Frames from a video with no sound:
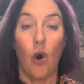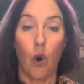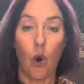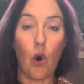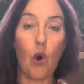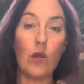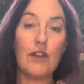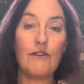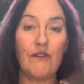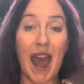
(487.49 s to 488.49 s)
or
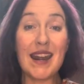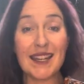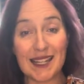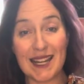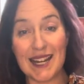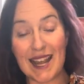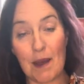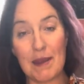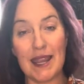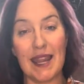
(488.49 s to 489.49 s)
the vanity
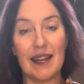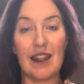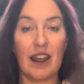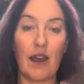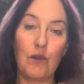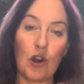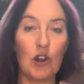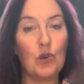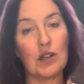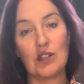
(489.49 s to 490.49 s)
coming in, like I've got to
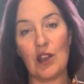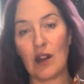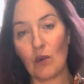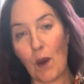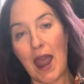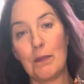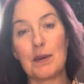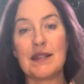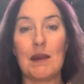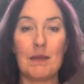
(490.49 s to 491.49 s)
look a certain way,
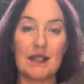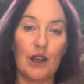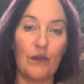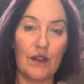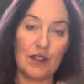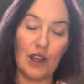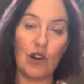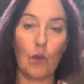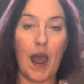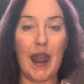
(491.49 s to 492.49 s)
present myself a
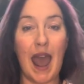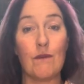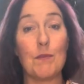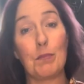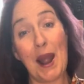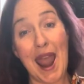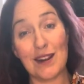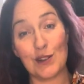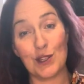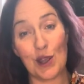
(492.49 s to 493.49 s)
certain way, have a
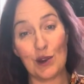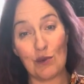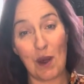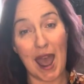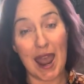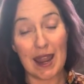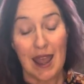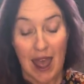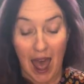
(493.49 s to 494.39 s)
brand a certain way,